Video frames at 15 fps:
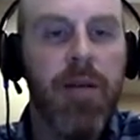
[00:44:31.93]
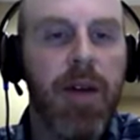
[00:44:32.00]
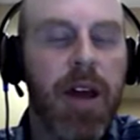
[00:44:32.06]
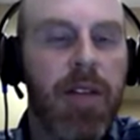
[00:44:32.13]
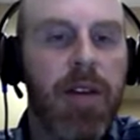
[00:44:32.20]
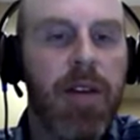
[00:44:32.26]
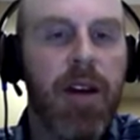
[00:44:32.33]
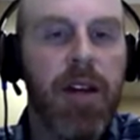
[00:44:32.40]

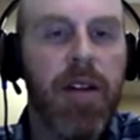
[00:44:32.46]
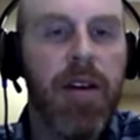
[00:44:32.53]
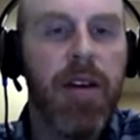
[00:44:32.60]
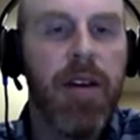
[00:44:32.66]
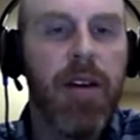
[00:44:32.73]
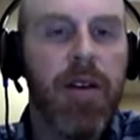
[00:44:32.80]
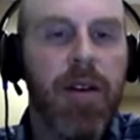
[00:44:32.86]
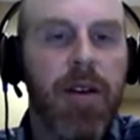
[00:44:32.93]
at
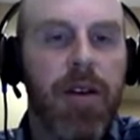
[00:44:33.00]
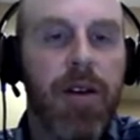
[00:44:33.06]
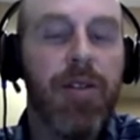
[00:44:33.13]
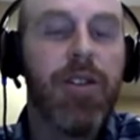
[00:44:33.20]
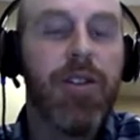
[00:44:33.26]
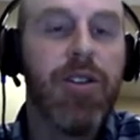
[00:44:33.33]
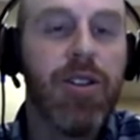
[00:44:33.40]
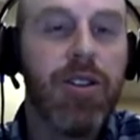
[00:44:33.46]
the
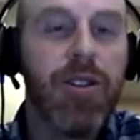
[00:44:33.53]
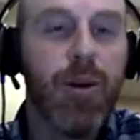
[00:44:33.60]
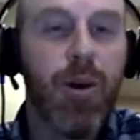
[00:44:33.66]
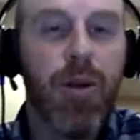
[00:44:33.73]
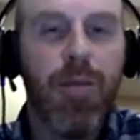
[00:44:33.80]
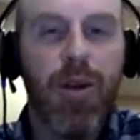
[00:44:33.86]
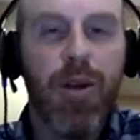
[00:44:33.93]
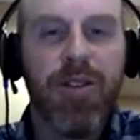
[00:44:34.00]

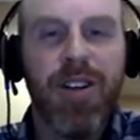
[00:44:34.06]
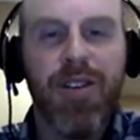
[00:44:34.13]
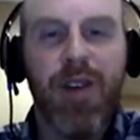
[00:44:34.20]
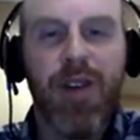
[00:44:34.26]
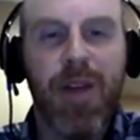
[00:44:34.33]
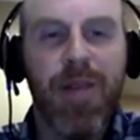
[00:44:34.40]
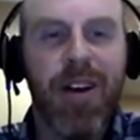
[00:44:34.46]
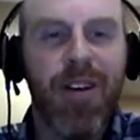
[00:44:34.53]
so-called
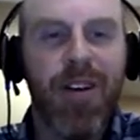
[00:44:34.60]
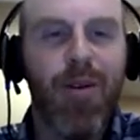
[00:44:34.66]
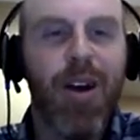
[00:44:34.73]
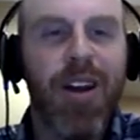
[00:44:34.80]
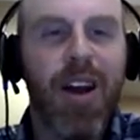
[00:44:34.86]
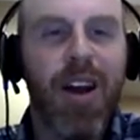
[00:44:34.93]
multi-drop error, right?